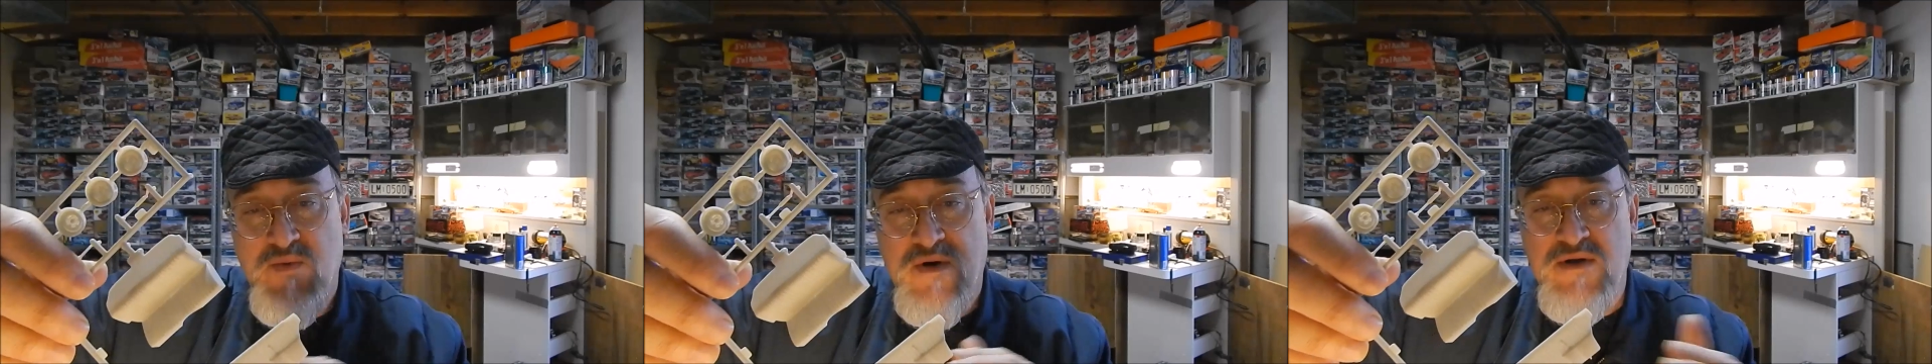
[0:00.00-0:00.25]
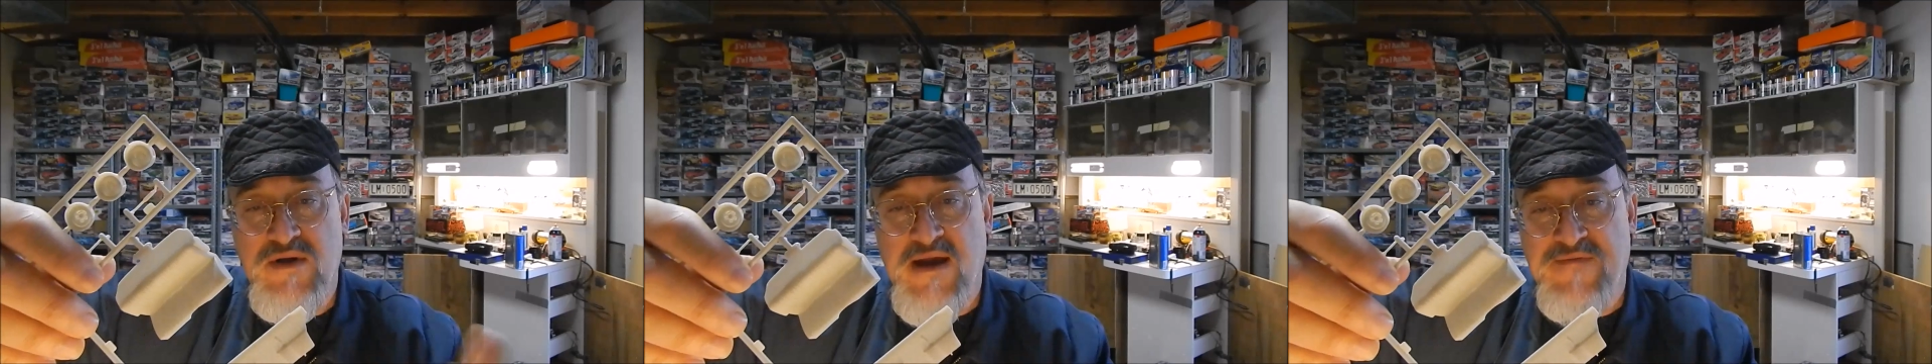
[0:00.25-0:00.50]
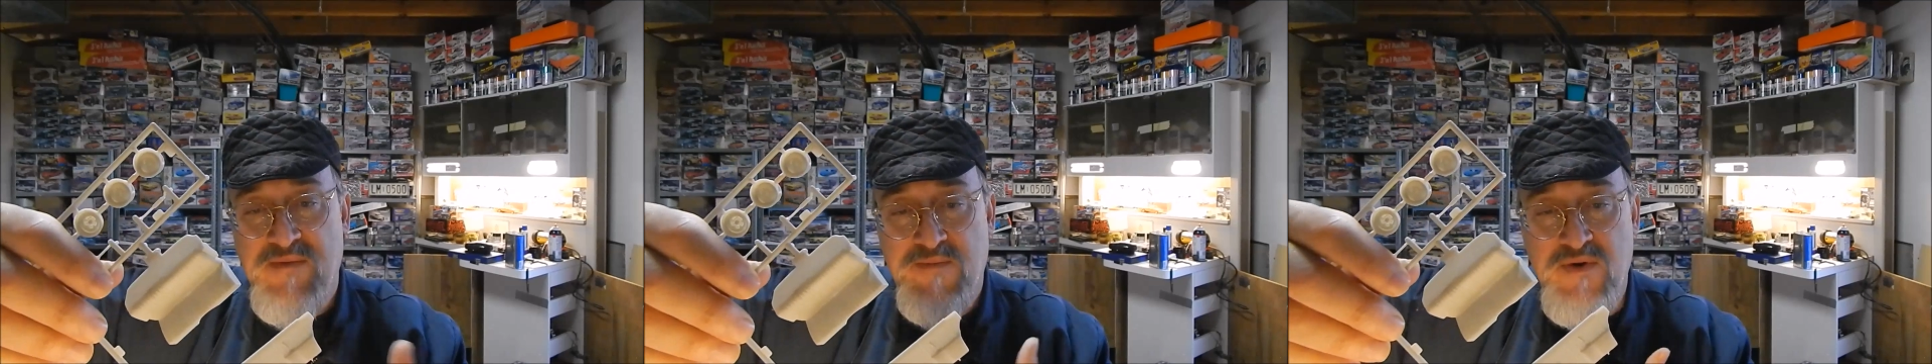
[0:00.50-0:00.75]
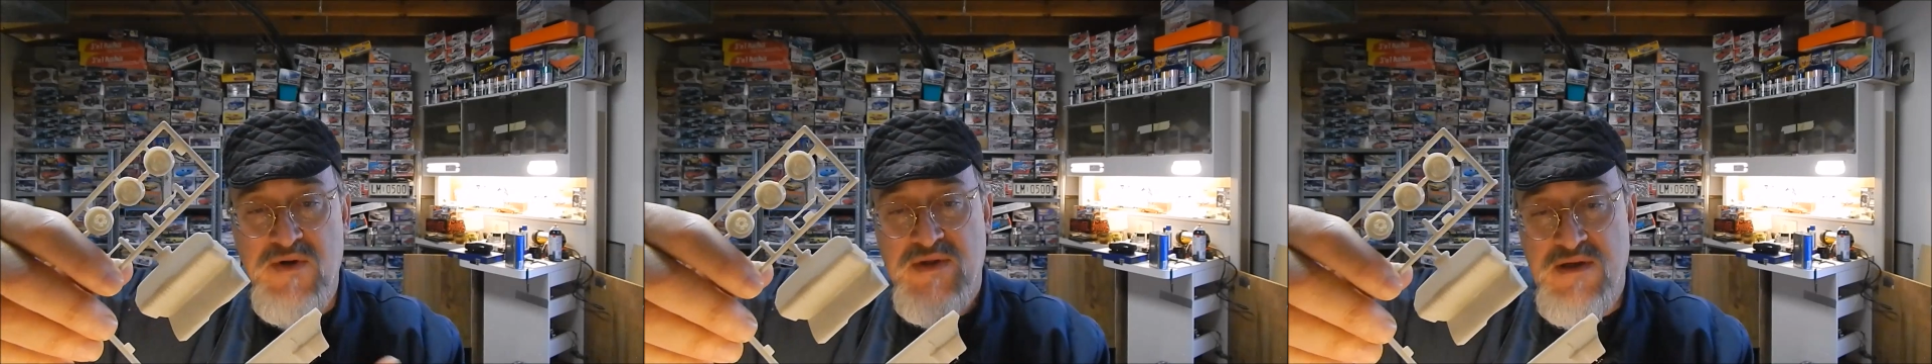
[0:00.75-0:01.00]
where you have to
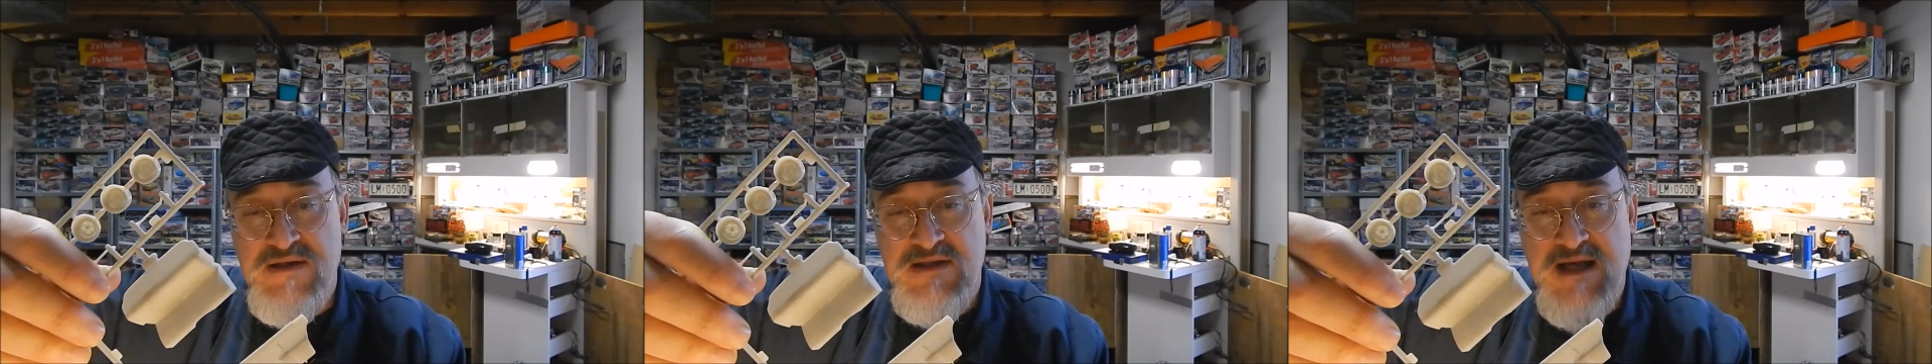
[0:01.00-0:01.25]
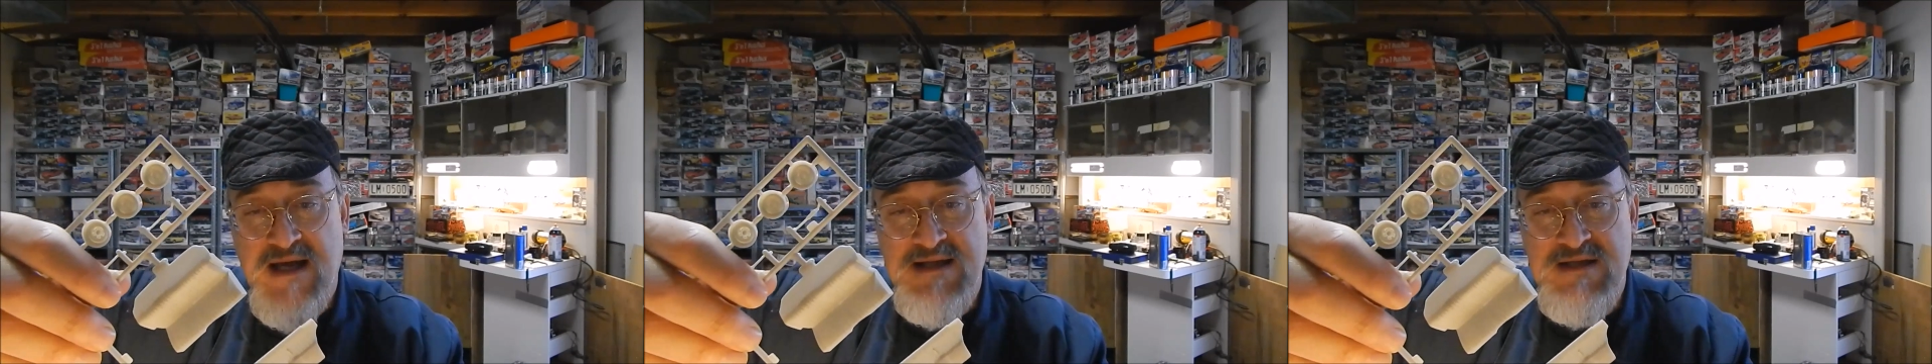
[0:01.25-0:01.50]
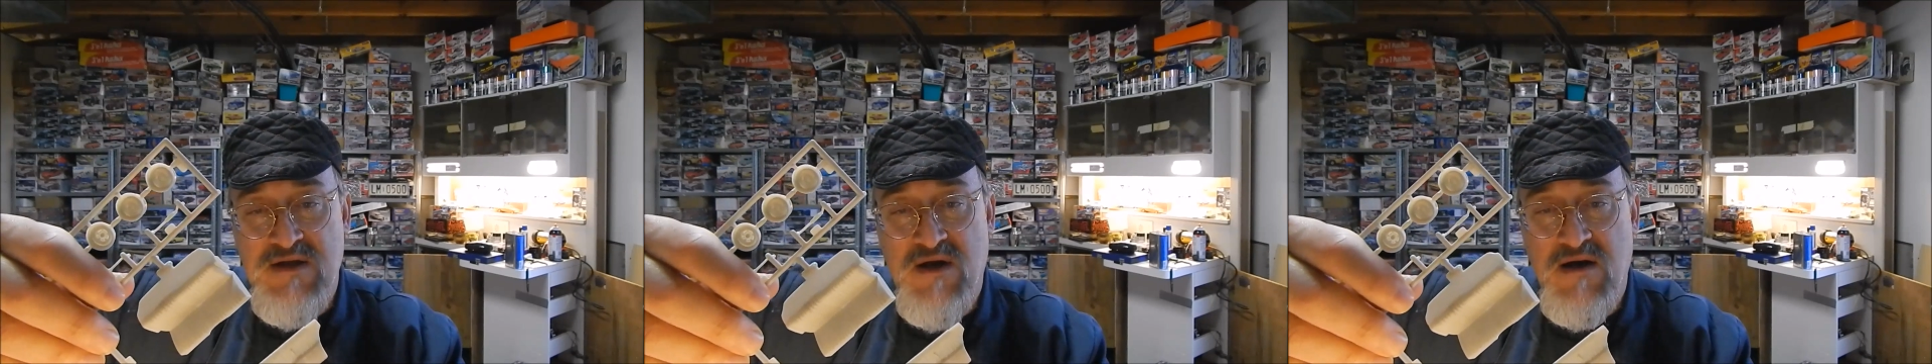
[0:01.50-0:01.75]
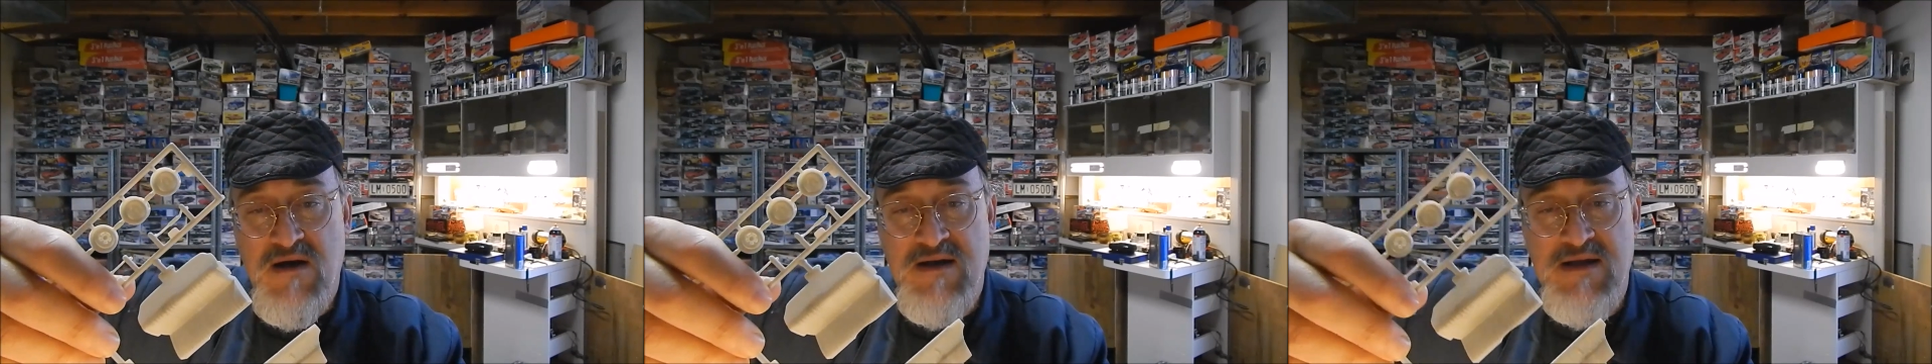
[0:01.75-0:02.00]
put the sides
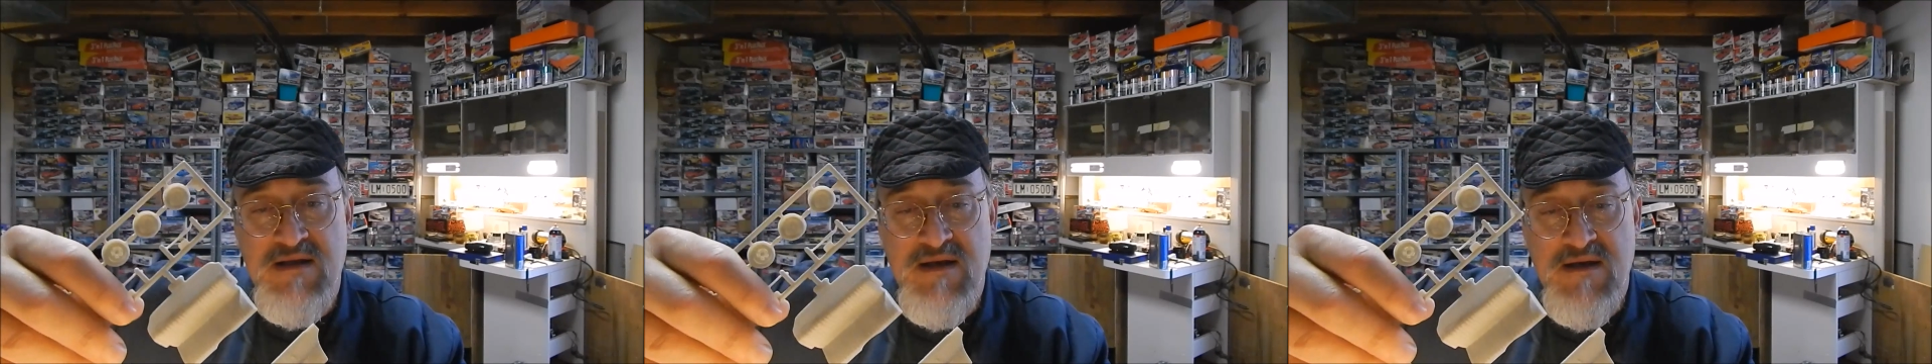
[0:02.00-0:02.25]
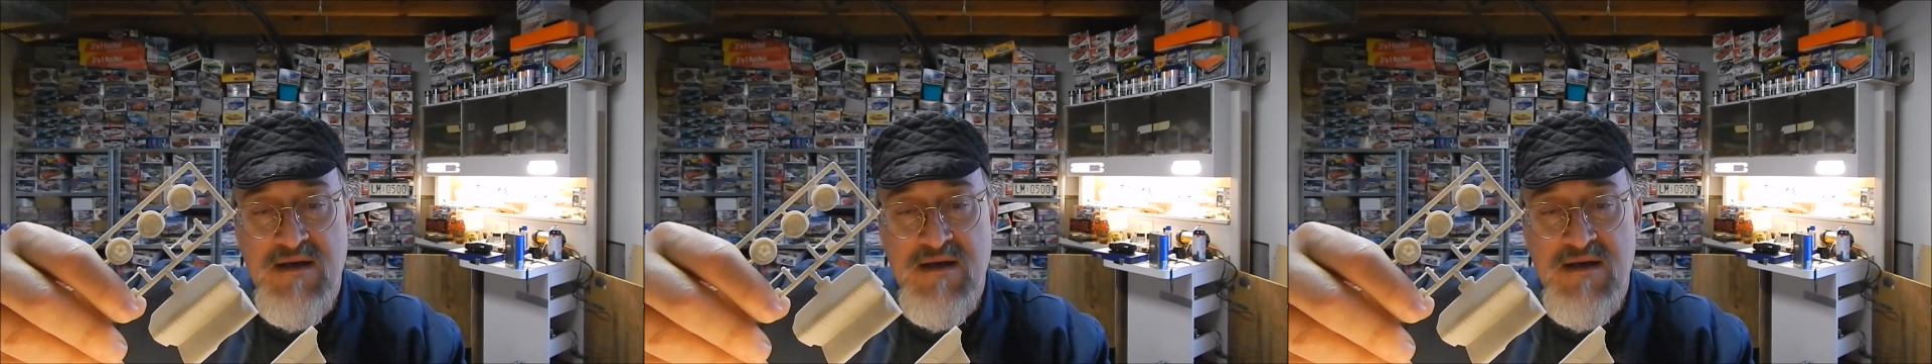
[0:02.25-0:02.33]
on,